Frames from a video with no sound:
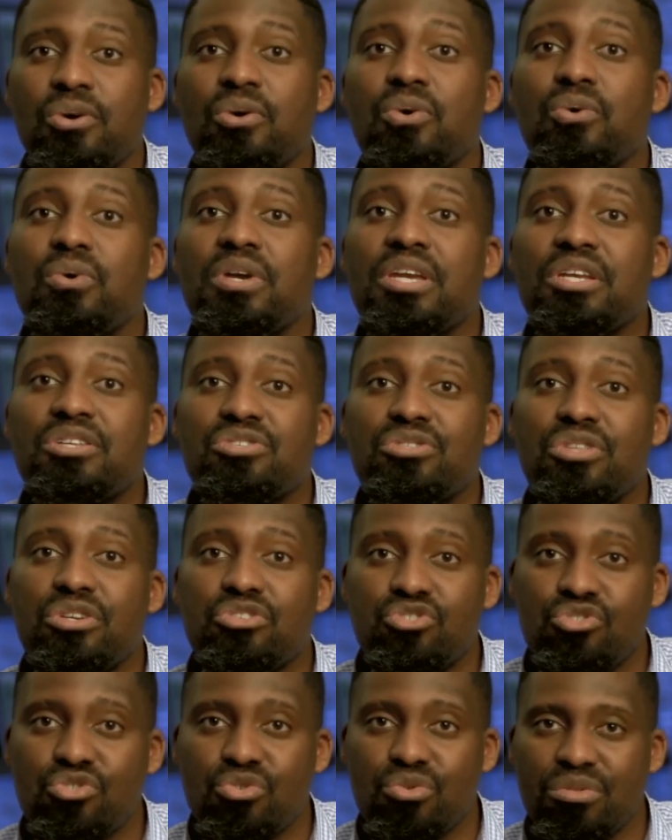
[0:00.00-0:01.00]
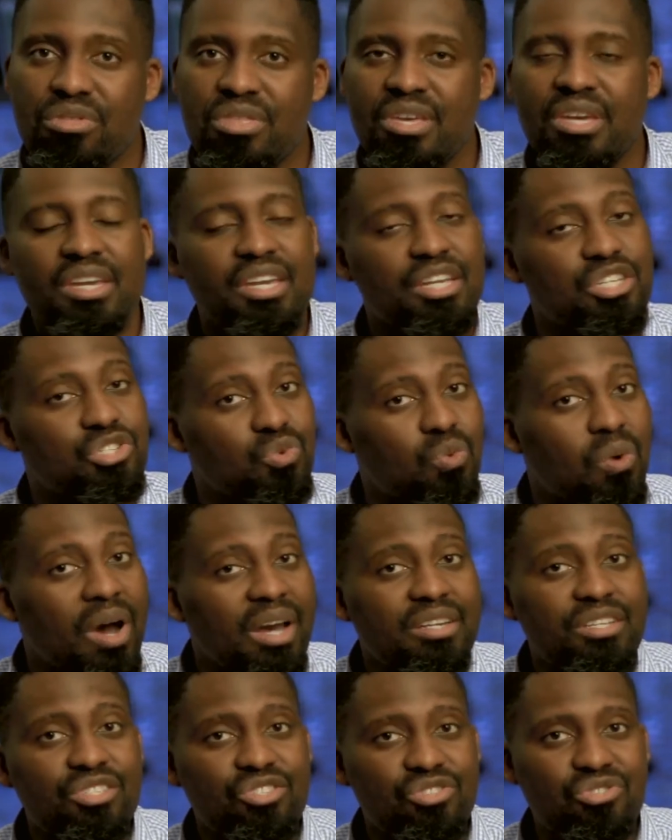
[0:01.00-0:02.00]
who is the truth. His
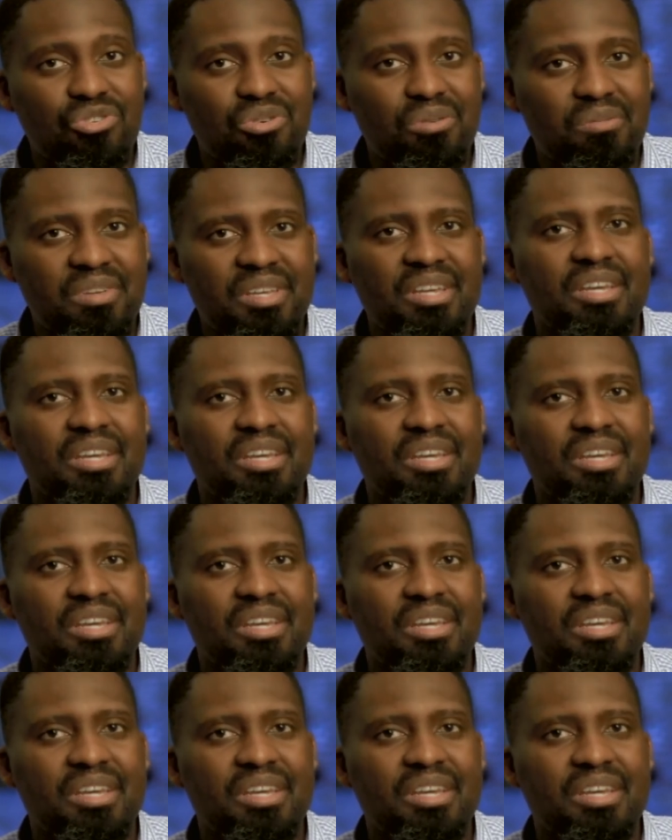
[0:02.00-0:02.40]
word is true.